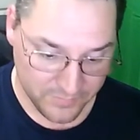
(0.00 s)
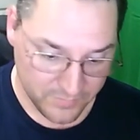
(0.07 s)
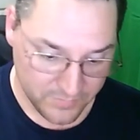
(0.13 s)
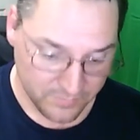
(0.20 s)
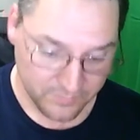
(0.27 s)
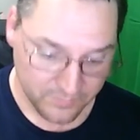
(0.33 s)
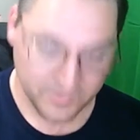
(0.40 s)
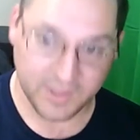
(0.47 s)

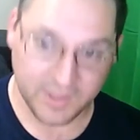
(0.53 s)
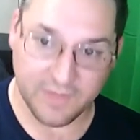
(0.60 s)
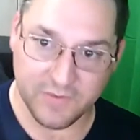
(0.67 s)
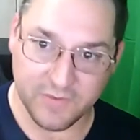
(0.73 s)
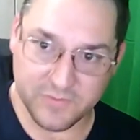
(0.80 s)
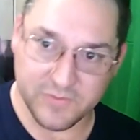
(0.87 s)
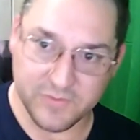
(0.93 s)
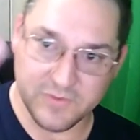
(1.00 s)
Again, this
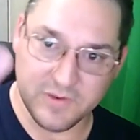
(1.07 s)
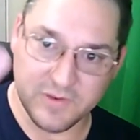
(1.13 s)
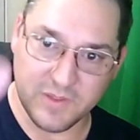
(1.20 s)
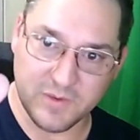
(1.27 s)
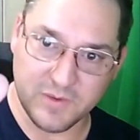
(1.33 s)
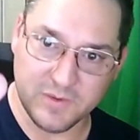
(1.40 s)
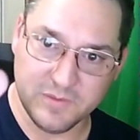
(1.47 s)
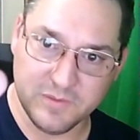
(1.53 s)
is
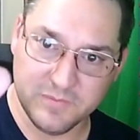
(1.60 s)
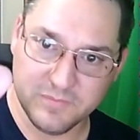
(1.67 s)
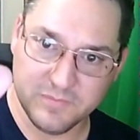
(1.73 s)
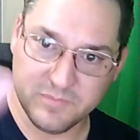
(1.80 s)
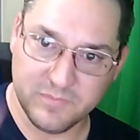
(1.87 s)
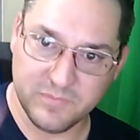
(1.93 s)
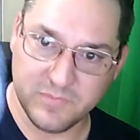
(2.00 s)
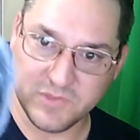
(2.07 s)
the
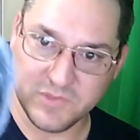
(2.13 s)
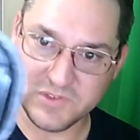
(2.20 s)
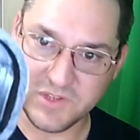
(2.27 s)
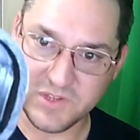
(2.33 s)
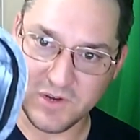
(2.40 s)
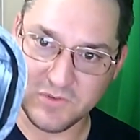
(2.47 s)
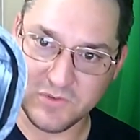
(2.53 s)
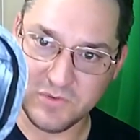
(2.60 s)

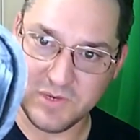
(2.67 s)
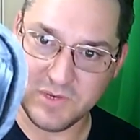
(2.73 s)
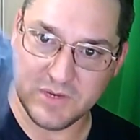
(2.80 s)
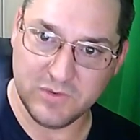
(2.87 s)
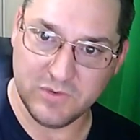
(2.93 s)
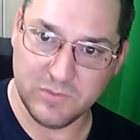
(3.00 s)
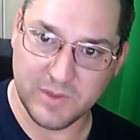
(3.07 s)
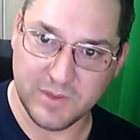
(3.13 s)

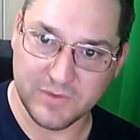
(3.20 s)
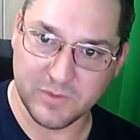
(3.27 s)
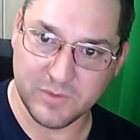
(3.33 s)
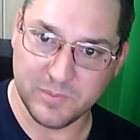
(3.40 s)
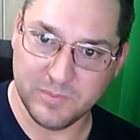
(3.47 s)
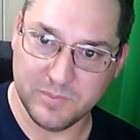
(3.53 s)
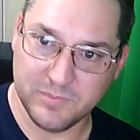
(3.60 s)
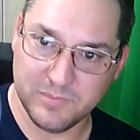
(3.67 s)
R2D2 bezel
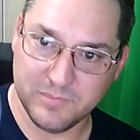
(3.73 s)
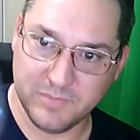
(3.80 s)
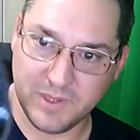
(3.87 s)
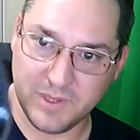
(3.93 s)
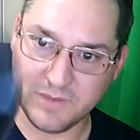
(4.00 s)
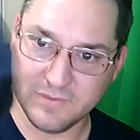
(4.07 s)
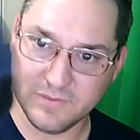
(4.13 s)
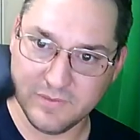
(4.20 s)

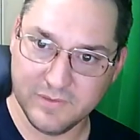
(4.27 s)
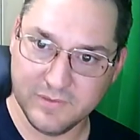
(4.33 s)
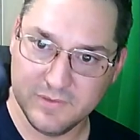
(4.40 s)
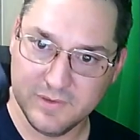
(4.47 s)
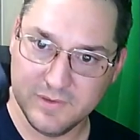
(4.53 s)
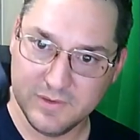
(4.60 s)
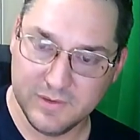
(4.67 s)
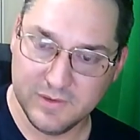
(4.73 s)
piece
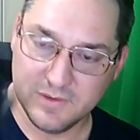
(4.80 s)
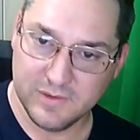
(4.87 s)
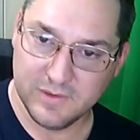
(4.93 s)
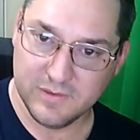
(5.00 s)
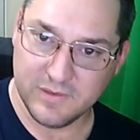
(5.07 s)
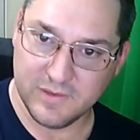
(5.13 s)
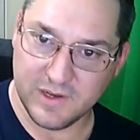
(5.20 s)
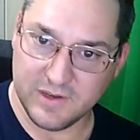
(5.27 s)

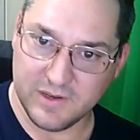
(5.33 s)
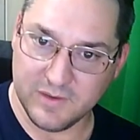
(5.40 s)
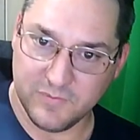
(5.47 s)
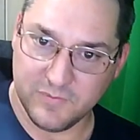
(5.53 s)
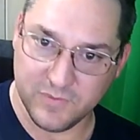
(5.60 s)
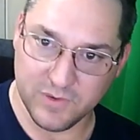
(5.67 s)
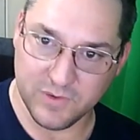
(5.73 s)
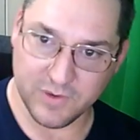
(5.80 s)
that I did
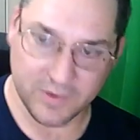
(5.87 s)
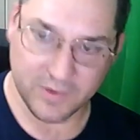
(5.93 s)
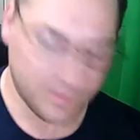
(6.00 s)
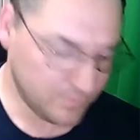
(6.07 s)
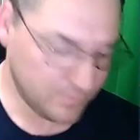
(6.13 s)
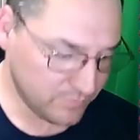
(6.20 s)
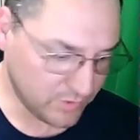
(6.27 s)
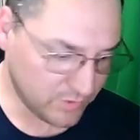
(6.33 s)
for
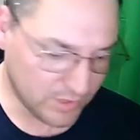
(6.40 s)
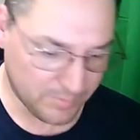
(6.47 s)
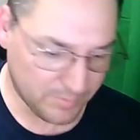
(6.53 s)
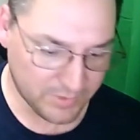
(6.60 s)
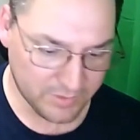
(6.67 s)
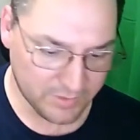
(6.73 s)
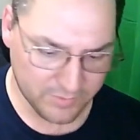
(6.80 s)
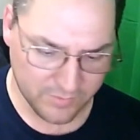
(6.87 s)

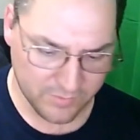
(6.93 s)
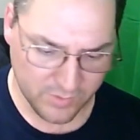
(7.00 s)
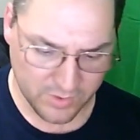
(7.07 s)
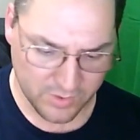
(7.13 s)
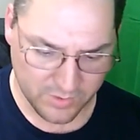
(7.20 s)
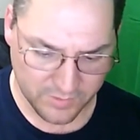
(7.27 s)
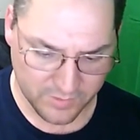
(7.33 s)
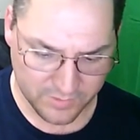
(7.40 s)
coupling, whatever you want to call
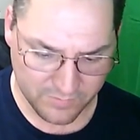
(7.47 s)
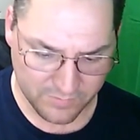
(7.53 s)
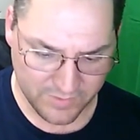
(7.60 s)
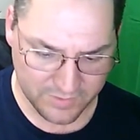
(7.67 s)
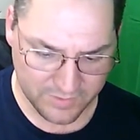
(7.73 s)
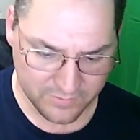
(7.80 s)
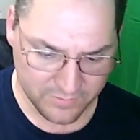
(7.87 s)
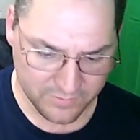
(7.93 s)
that, the
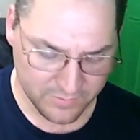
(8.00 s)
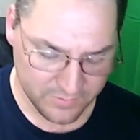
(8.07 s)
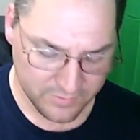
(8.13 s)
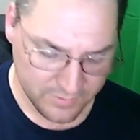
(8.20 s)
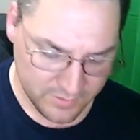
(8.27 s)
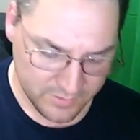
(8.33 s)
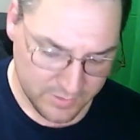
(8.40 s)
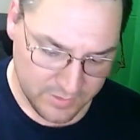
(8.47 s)
vents
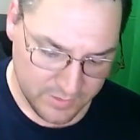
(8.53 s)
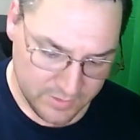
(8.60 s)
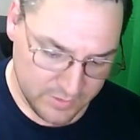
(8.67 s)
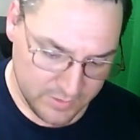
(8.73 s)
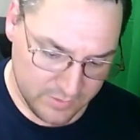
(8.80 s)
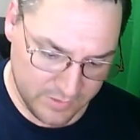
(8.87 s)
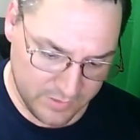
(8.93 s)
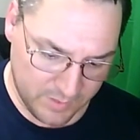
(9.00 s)

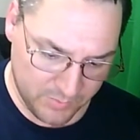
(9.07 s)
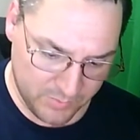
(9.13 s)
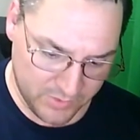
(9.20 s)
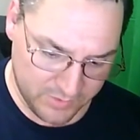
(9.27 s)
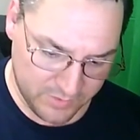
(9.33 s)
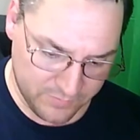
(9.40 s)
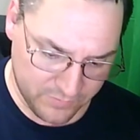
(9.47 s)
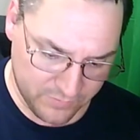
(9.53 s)
that I printed
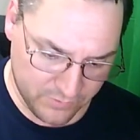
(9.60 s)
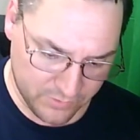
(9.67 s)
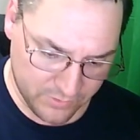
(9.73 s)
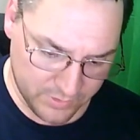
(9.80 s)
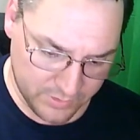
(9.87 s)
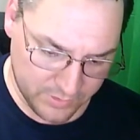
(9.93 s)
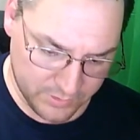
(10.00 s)
for